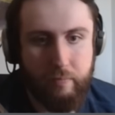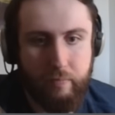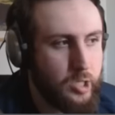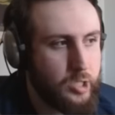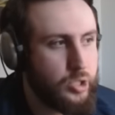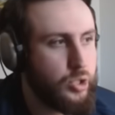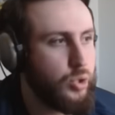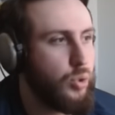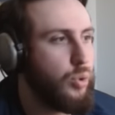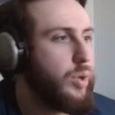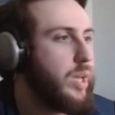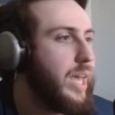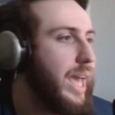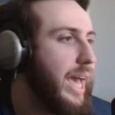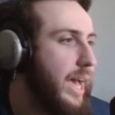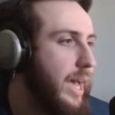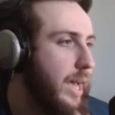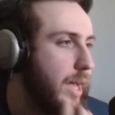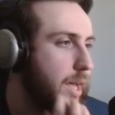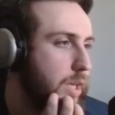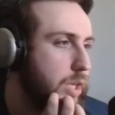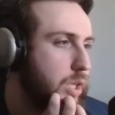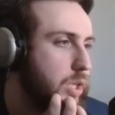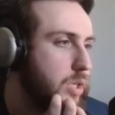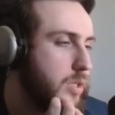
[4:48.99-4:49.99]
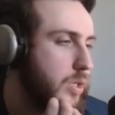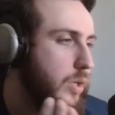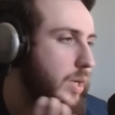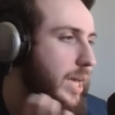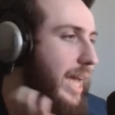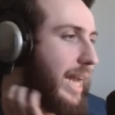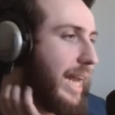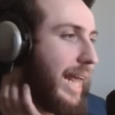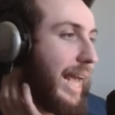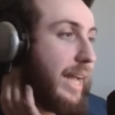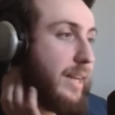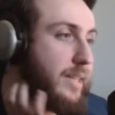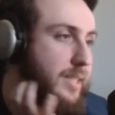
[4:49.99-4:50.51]
So you get
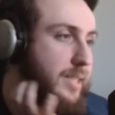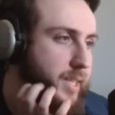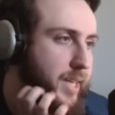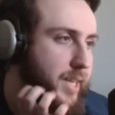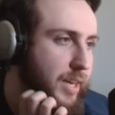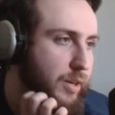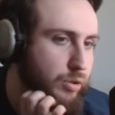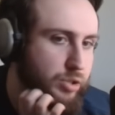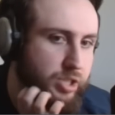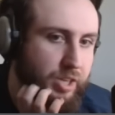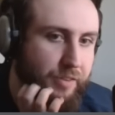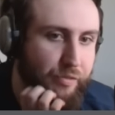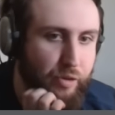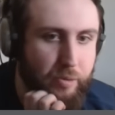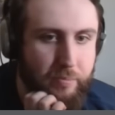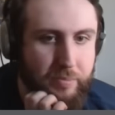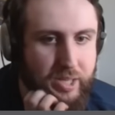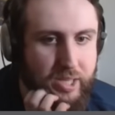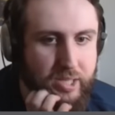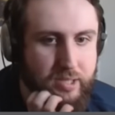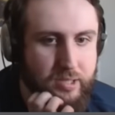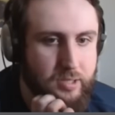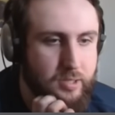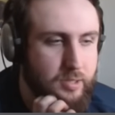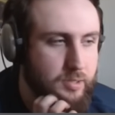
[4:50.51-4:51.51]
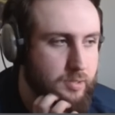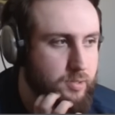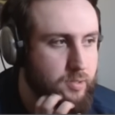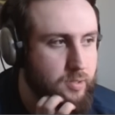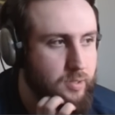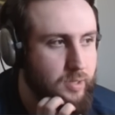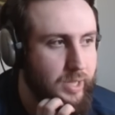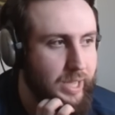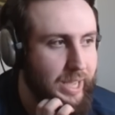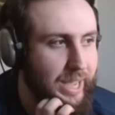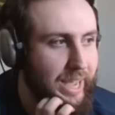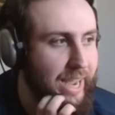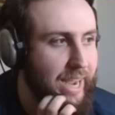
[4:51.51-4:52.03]
18 energy from this,
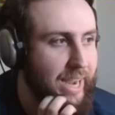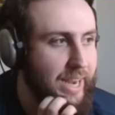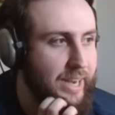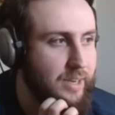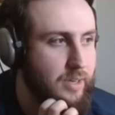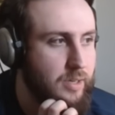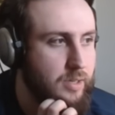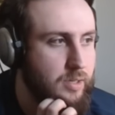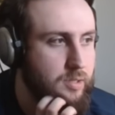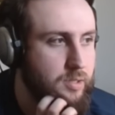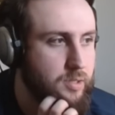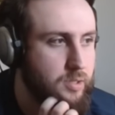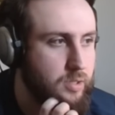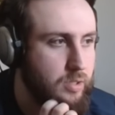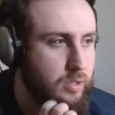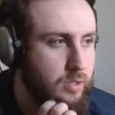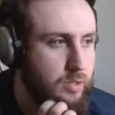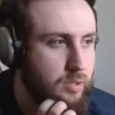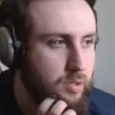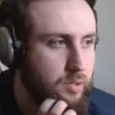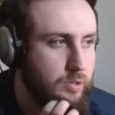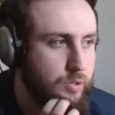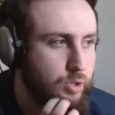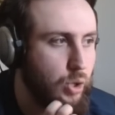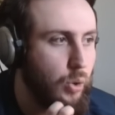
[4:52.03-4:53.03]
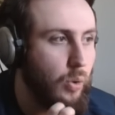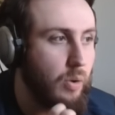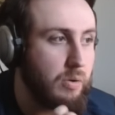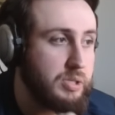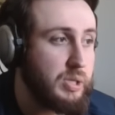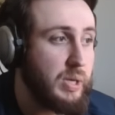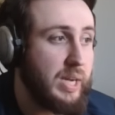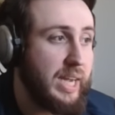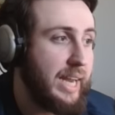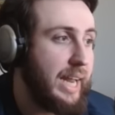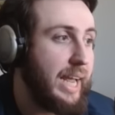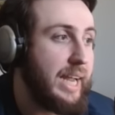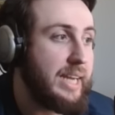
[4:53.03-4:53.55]
and you
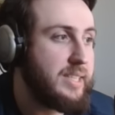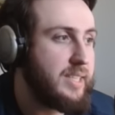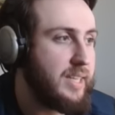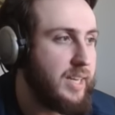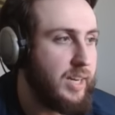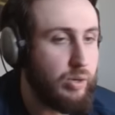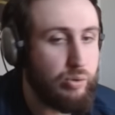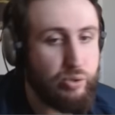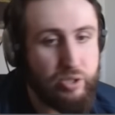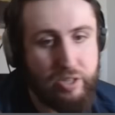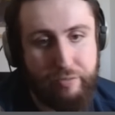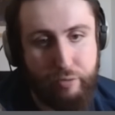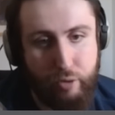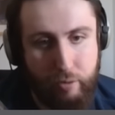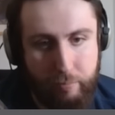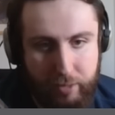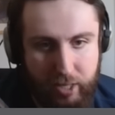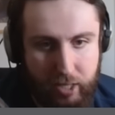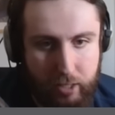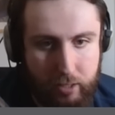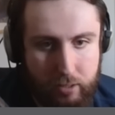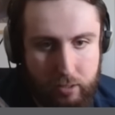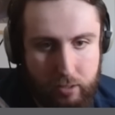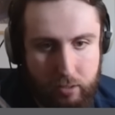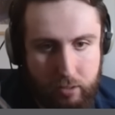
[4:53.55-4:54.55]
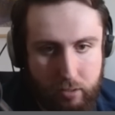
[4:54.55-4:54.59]
also get 18 energy from this.